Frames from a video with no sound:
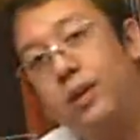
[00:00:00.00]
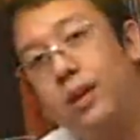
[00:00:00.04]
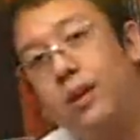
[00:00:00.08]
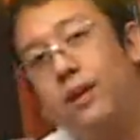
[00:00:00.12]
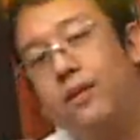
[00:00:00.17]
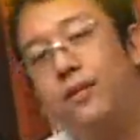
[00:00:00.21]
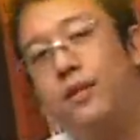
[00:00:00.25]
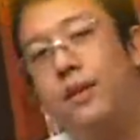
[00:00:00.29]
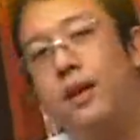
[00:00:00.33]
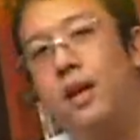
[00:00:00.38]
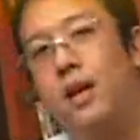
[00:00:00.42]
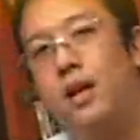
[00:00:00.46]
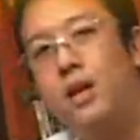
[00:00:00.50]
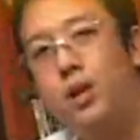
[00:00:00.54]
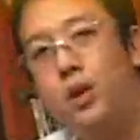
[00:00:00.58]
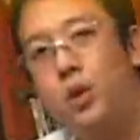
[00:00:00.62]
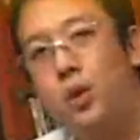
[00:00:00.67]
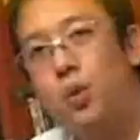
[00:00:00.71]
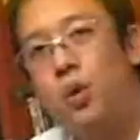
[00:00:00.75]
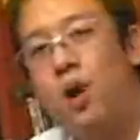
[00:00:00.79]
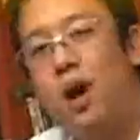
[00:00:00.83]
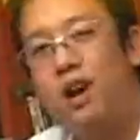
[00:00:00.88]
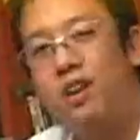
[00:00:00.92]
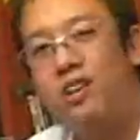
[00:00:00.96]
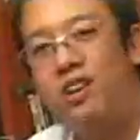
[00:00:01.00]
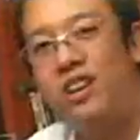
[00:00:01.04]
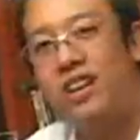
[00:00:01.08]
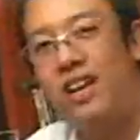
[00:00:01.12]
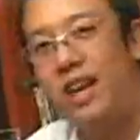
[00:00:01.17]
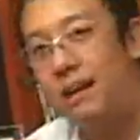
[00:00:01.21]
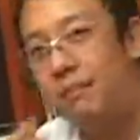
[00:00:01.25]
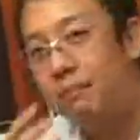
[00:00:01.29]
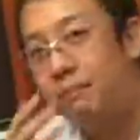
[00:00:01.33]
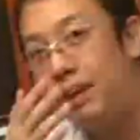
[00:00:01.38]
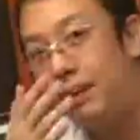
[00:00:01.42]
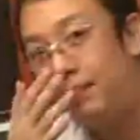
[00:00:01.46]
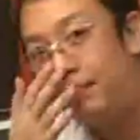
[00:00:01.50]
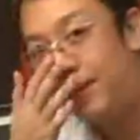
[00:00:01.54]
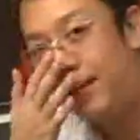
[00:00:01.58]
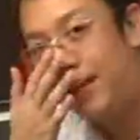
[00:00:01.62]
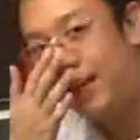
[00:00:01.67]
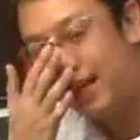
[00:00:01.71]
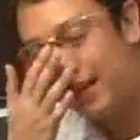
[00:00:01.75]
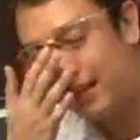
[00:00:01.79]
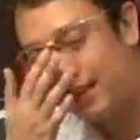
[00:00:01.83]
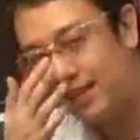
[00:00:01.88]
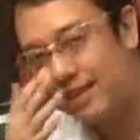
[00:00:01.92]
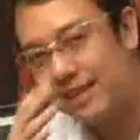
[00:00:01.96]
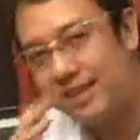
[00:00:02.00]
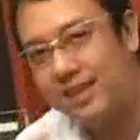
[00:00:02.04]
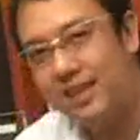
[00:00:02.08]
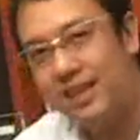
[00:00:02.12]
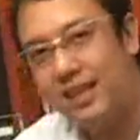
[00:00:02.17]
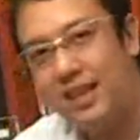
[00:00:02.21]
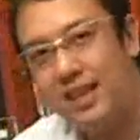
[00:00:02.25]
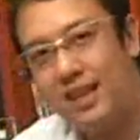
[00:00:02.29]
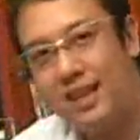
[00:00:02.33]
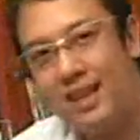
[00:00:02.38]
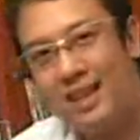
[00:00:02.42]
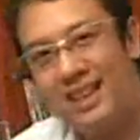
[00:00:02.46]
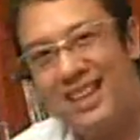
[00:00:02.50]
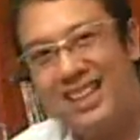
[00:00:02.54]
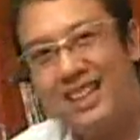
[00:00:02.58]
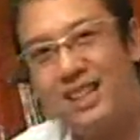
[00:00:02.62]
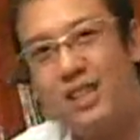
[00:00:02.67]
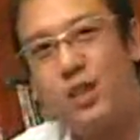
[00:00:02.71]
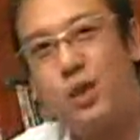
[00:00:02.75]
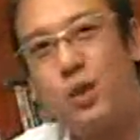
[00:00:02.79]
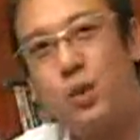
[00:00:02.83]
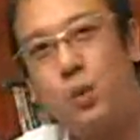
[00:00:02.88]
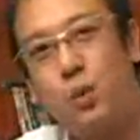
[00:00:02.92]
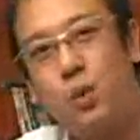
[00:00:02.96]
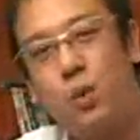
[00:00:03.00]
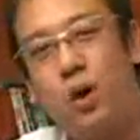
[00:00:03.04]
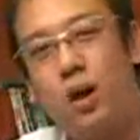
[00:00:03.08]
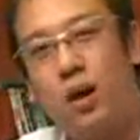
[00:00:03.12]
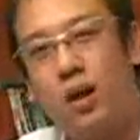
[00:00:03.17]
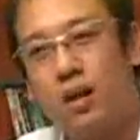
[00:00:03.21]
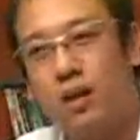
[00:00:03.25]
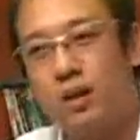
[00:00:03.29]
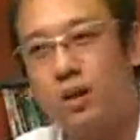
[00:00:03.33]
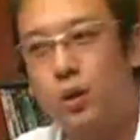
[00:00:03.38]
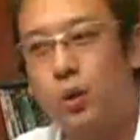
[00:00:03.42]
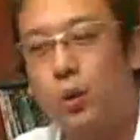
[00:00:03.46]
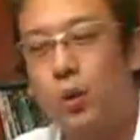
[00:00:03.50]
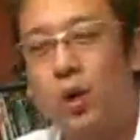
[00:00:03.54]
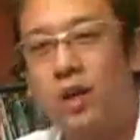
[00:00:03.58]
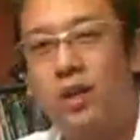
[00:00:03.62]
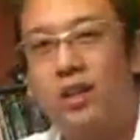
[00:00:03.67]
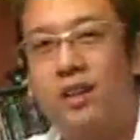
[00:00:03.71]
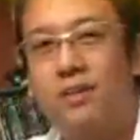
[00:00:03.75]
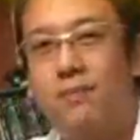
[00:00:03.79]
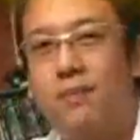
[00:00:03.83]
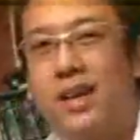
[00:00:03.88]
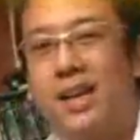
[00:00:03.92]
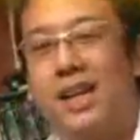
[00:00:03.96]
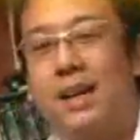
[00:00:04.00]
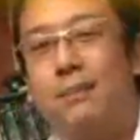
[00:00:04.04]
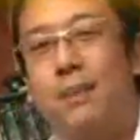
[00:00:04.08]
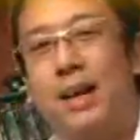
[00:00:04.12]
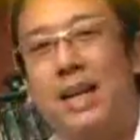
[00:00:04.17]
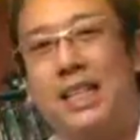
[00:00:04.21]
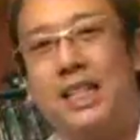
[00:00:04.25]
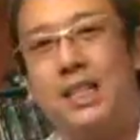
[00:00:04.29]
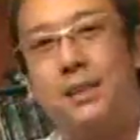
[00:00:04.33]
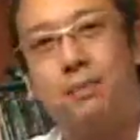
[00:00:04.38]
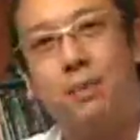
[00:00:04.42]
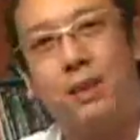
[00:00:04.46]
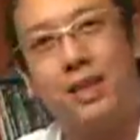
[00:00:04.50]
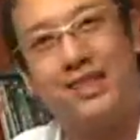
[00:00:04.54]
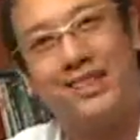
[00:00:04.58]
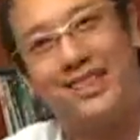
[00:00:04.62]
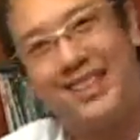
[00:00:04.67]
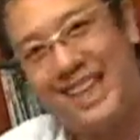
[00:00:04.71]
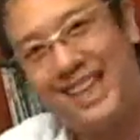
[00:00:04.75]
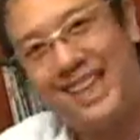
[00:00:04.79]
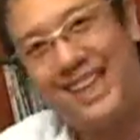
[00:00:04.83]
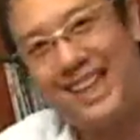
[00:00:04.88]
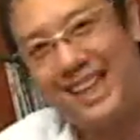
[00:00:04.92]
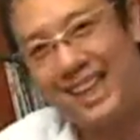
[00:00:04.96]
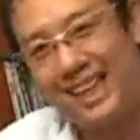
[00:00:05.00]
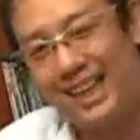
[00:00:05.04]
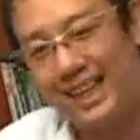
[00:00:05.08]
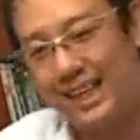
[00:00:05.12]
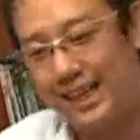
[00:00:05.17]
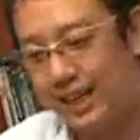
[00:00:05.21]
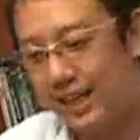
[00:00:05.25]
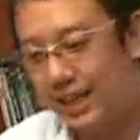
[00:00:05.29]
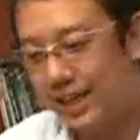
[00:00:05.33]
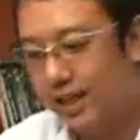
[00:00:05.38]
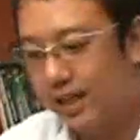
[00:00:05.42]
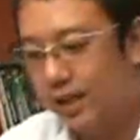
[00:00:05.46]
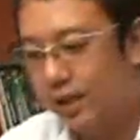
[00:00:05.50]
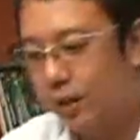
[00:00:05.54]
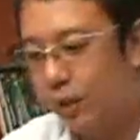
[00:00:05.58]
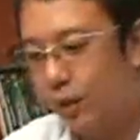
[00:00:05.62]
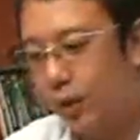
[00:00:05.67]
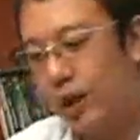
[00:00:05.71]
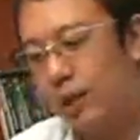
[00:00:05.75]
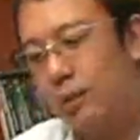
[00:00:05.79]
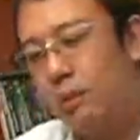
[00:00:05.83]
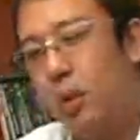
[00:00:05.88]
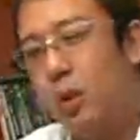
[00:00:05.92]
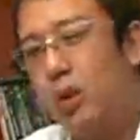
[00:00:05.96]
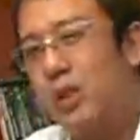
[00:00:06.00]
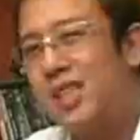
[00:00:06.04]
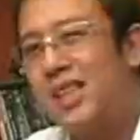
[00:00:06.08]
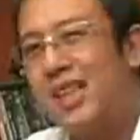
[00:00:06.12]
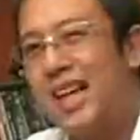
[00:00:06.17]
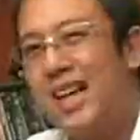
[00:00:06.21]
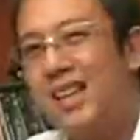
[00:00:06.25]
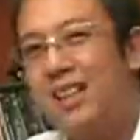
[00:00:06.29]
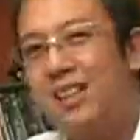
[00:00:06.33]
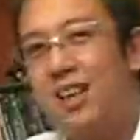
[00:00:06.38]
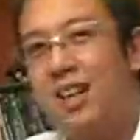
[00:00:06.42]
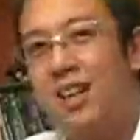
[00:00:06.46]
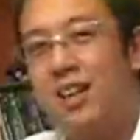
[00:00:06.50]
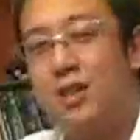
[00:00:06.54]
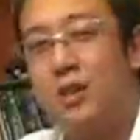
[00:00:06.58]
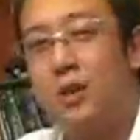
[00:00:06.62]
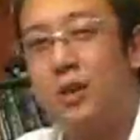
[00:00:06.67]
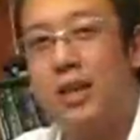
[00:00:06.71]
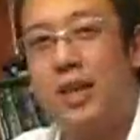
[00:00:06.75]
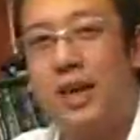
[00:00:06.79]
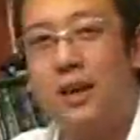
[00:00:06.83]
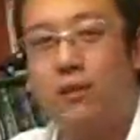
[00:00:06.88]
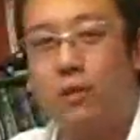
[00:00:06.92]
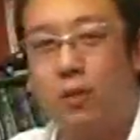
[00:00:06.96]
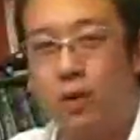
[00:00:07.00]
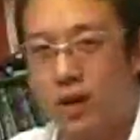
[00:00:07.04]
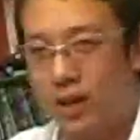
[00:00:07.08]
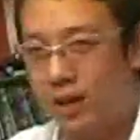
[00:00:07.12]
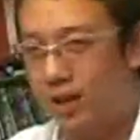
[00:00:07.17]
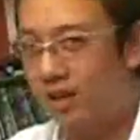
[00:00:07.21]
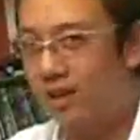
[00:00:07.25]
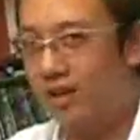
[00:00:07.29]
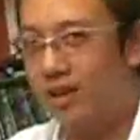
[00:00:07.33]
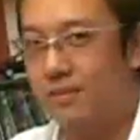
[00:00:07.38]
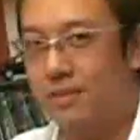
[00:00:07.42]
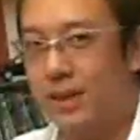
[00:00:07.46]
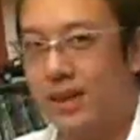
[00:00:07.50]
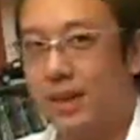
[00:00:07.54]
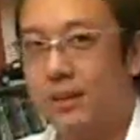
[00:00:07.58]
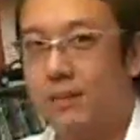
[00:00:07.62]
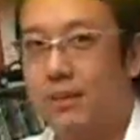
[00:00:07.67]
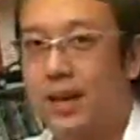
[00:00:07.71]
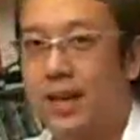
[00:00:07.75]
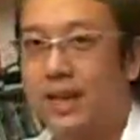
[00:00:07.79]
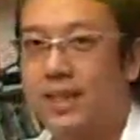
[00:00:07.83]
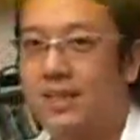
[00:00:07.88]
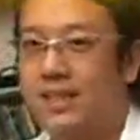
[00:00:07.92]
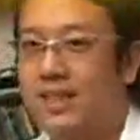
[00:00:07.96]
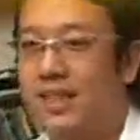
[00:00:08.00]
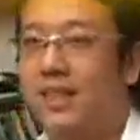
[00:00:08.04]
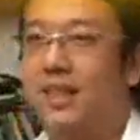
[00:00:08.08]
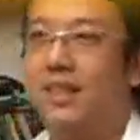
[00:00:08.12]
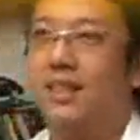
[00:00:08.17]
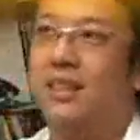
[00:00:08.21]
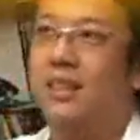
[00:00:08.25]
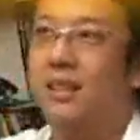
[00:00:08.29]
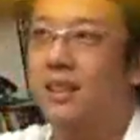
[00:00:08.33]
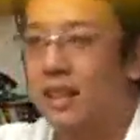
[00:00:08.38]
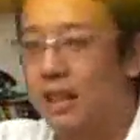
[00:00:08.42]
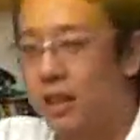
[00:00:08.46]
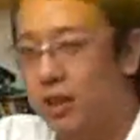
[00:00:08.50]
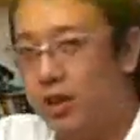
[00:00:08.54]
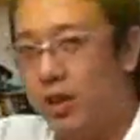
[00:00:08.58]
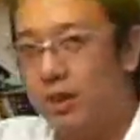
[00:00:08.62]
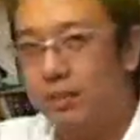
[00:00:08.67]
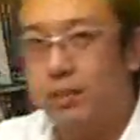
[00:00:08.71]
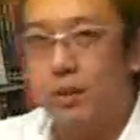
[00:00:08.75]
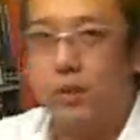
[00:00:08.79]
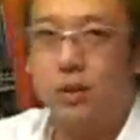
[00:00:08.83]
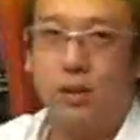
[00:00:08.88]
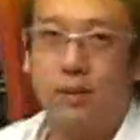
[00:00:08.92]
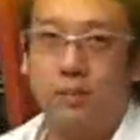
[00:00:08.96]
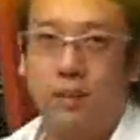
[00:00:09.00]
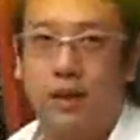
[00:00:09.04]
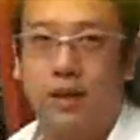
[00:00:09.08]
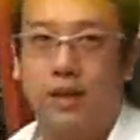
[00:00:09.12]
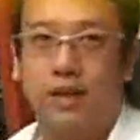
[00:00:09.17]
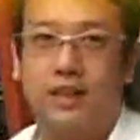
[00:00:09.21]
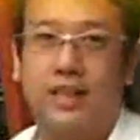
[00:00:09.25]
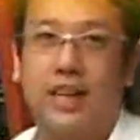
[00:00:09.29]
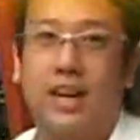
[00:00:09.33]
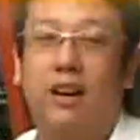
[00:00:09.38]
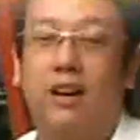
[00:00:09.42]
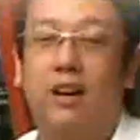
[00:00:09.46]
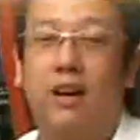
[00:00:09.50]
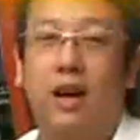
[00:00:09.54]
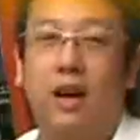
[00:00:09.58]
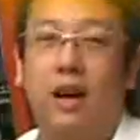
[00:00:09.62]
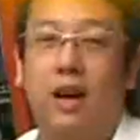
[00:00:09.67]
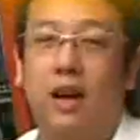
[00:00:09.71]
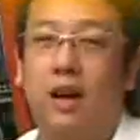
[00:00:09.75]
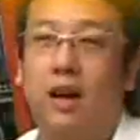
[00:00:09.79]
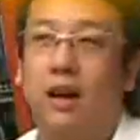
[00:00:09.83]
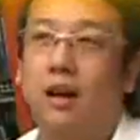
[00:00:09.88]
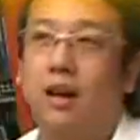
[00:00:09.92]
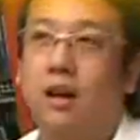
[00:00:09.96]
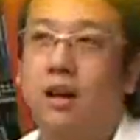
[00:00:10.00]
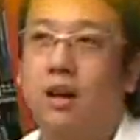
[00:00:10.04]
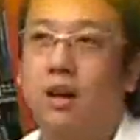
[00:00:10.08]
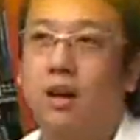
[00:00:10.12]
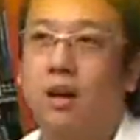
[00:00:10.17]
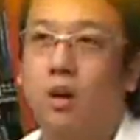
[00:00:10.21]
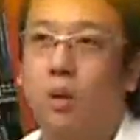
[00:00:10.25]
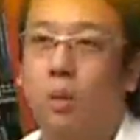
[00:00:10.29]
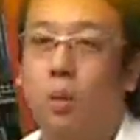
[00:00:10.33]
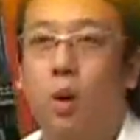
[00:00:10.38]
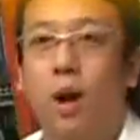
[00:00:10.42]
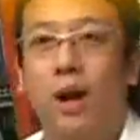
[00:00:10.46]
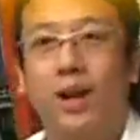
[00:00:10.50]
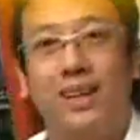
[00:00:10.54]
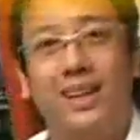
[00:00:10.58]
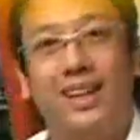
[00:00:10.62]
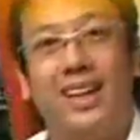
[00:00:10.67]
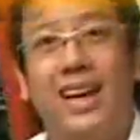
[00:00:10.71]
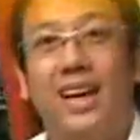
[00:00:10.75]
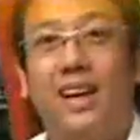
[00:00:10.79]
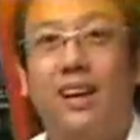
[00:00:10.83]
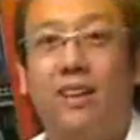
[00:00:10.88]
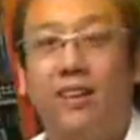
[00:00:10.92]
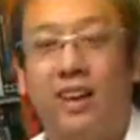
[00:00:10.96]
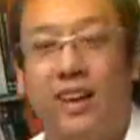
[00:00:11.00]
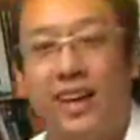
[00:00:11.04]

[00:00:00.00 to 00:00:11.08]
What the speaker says: of 200 Mbps. That's 200 megabytes per second. Well, most LAN cards only have 100 megabytes, and they jump to about 1 gig